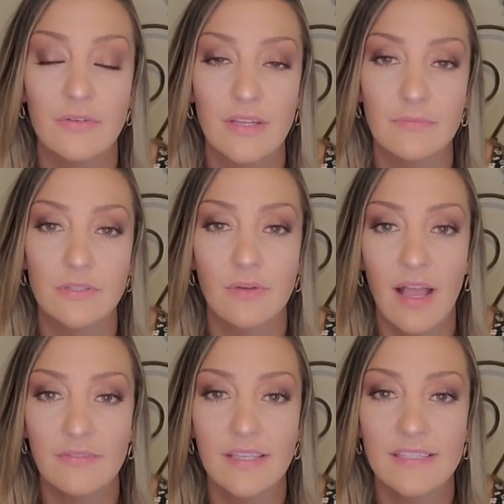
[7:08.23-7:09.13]
him. So
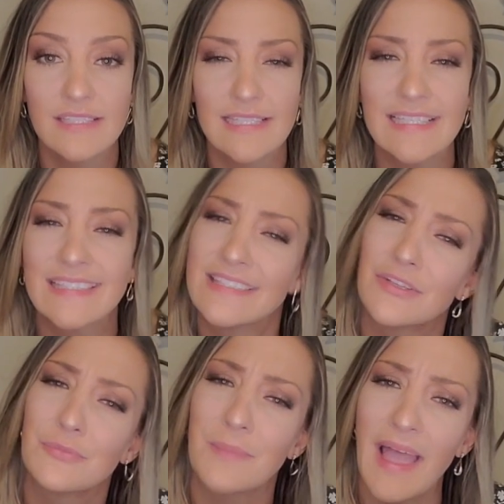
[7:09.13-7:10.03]
obviously he's
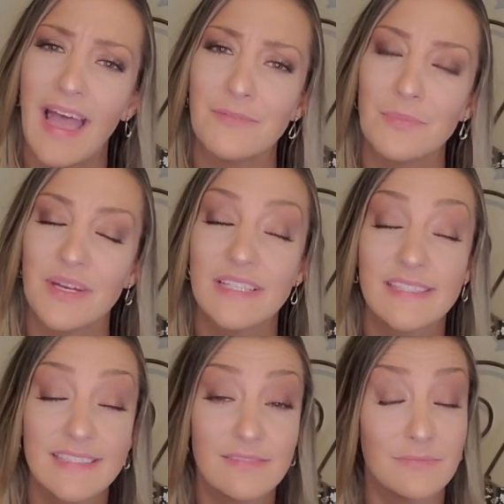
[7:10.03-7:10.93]
still bad, but
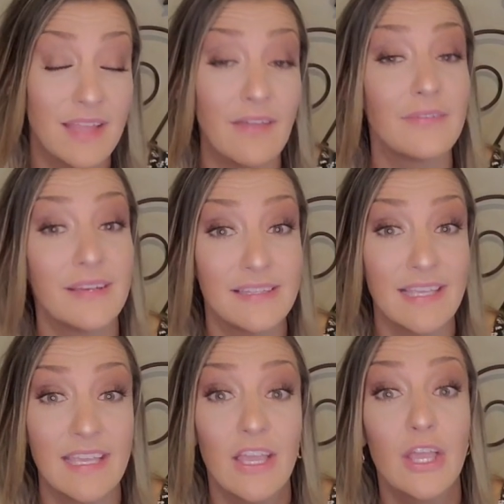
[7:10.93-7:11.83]
it's
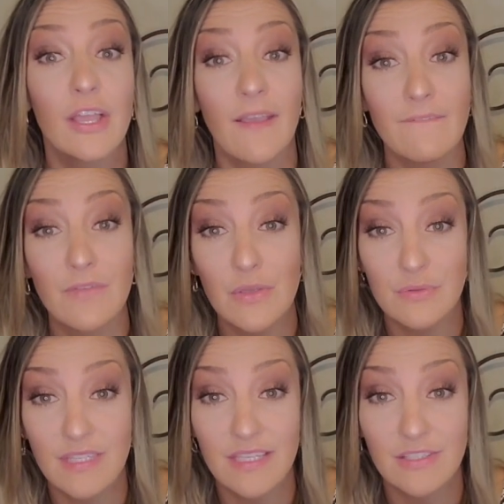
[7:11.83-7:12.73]
definitely
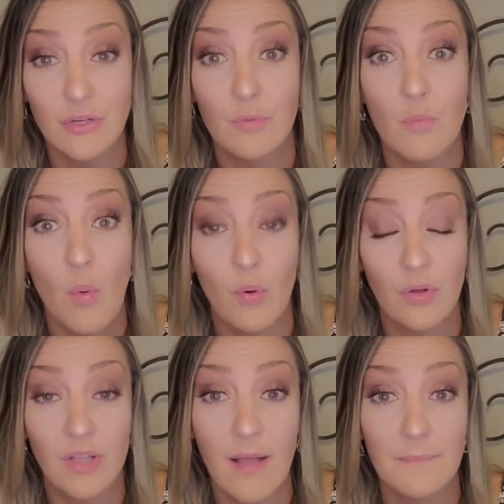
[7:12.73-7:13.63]
confuses your
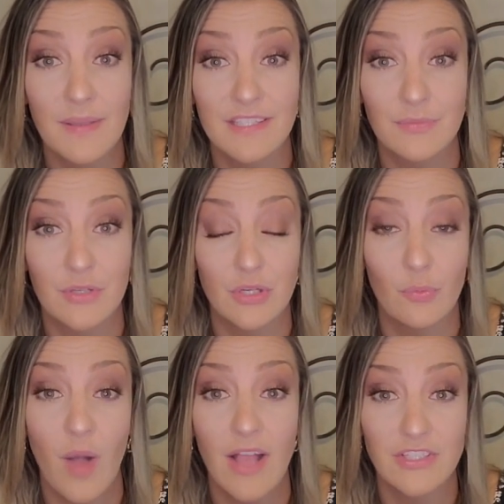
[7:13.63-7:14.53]
moral compass when you're
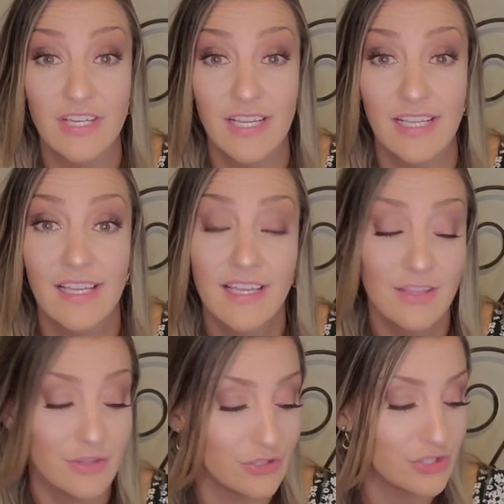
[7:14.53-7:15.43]
watching
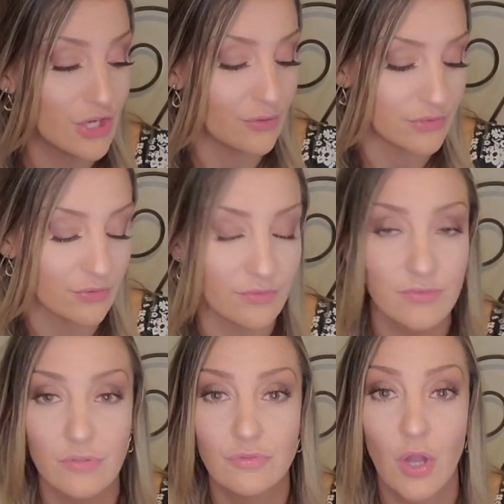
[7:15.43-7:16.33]
the show. So if
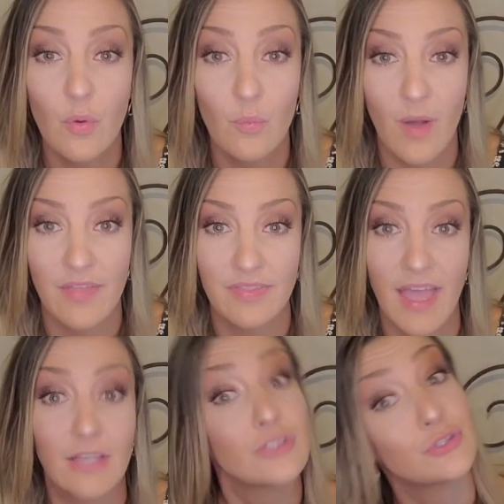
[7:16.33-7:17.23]
you don't want
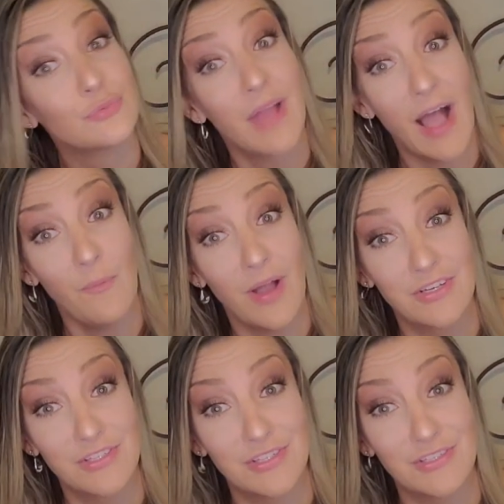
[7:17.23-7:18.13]
that, do not
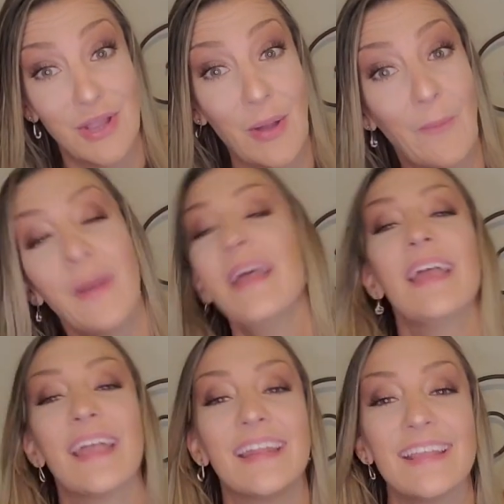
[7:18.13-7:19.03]
watch the show.
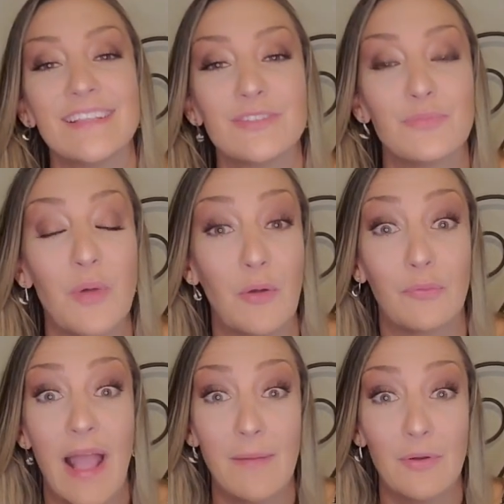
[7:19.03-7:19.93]
It is a
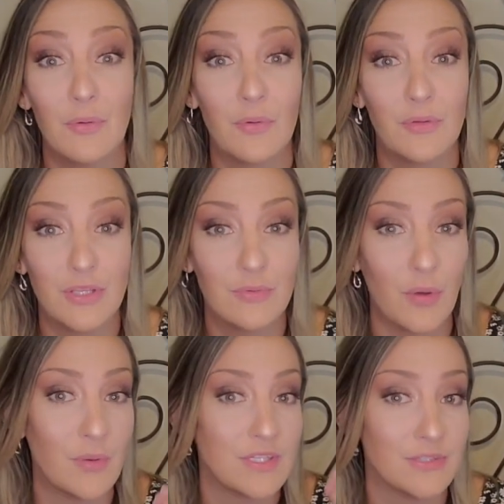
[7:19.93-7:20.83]
rabbit hole. You
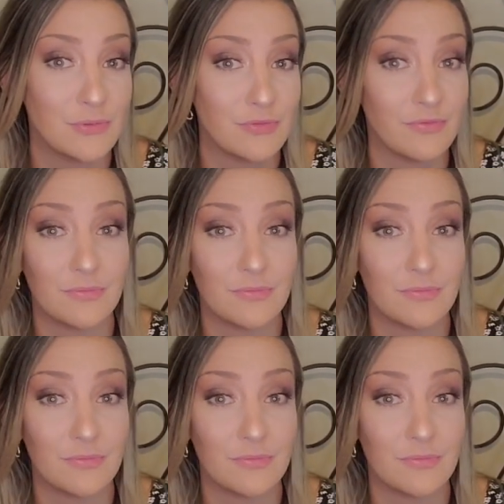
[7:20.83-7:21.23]
go into